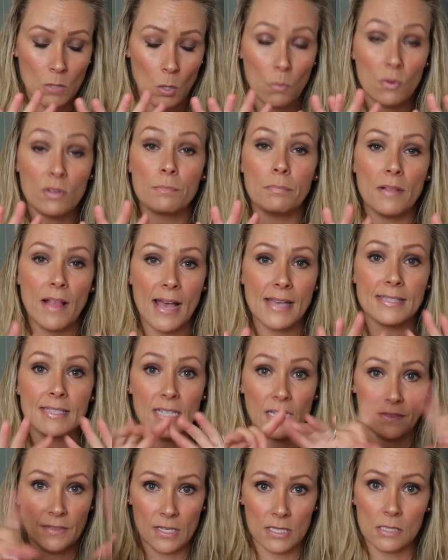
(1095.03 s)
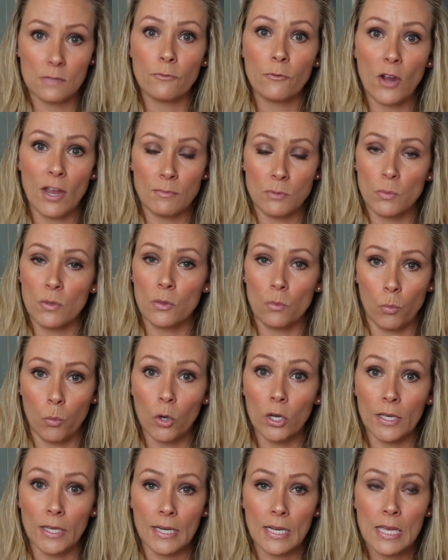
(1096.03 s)
with plastic that's framed with
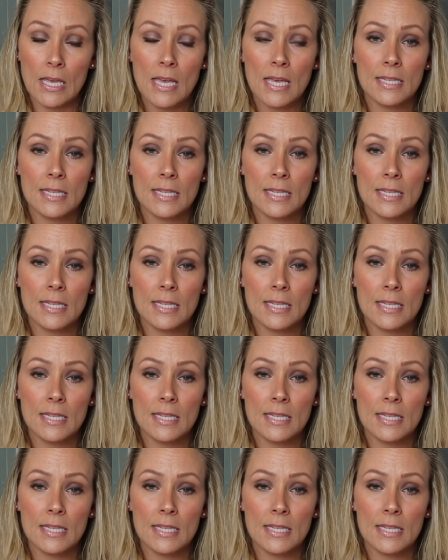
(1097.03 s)
wood